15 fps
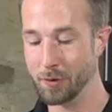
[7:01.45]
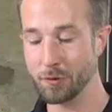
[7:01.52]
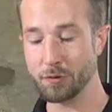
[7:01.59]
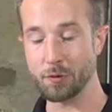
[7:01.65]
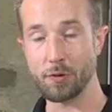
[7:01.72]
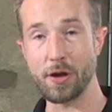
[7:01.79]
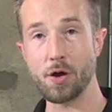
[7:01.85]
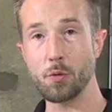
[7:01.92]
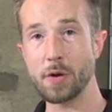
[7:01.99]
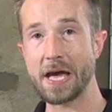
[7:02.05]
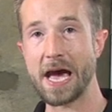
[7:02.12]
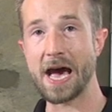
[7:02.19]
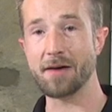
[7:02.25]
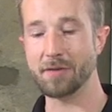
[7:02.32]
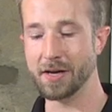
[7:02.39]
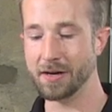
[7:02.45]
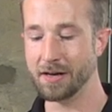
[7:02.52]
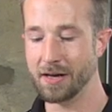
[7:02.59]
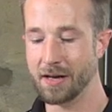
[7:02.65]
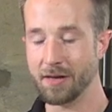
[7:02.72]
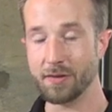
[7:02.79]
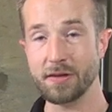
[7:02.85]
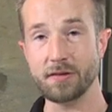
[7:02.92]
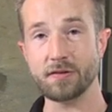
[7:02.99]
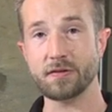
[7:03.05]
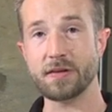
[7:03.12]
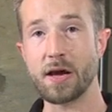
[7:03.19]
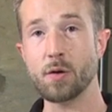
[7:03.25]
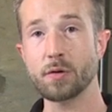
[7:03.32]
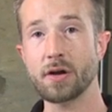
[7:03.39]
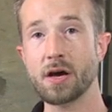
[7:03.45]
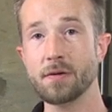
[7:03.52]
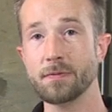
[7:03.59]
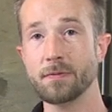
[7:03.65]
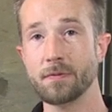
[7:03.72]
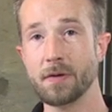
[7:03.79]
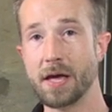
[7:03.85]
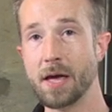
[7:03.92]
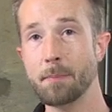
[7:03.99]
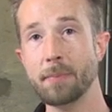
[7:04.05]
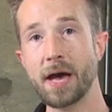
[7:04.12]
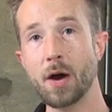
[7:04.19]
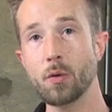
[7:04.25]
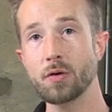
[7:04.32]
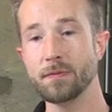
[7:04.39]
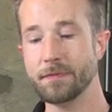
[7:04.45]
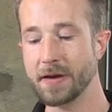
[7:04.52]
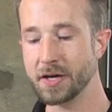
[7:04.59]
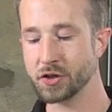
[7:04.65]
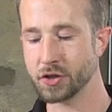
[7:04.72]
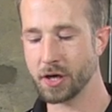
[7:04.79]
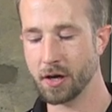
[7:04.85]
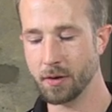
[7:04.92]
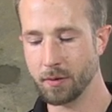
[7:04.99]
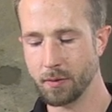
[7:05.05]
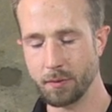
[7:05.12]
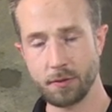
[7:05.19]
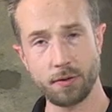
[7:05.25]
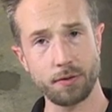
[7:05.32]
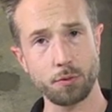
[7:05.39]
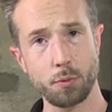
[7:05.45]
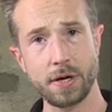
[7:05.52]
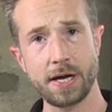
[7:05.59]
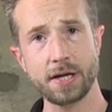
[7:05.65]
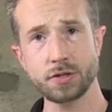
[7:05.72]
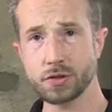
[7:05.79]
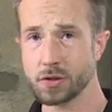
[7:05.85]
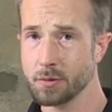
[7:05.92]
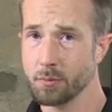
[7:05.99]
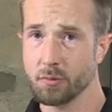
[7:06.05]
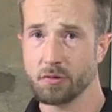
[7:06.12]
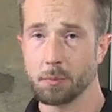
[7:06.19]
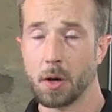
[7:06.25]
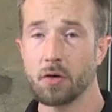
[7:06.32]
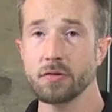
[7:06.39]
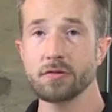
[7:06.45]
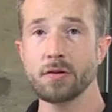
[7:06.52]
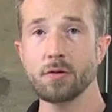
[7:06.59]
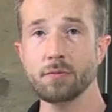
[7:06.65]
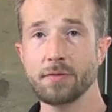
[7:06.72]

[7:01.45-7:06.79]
So there we have it, the Sound Off M-Power Fascia, the three inch, smallest of the